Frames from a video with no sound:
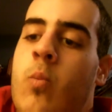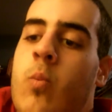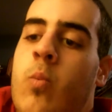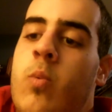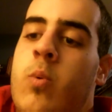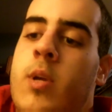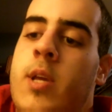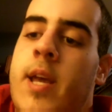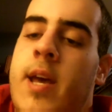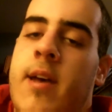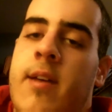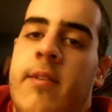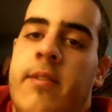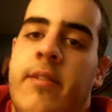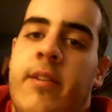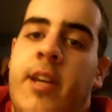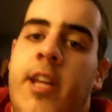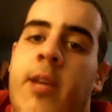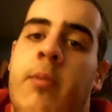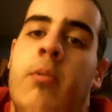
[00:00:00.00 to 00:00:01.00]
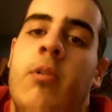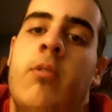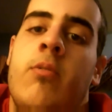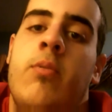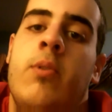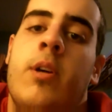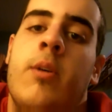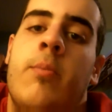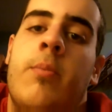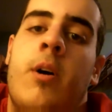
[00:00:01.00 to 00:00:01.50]
we asked the neighbor if
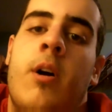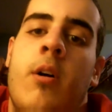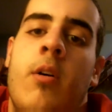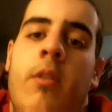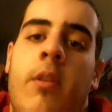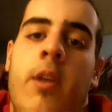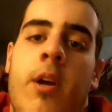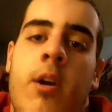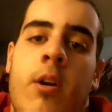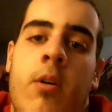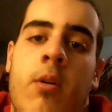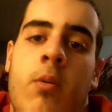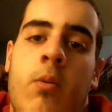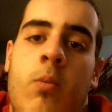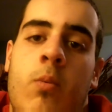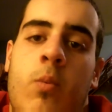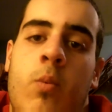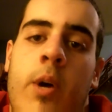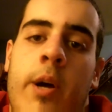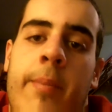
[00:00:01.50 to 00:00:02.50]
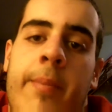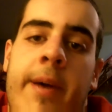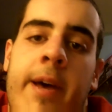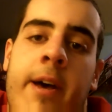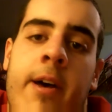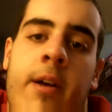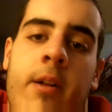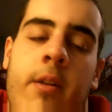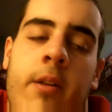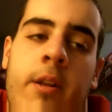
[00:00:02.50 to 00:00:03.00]
we could borrow their web
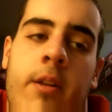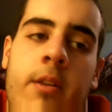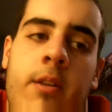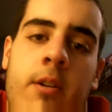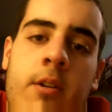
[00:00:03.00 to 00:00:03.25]
app, like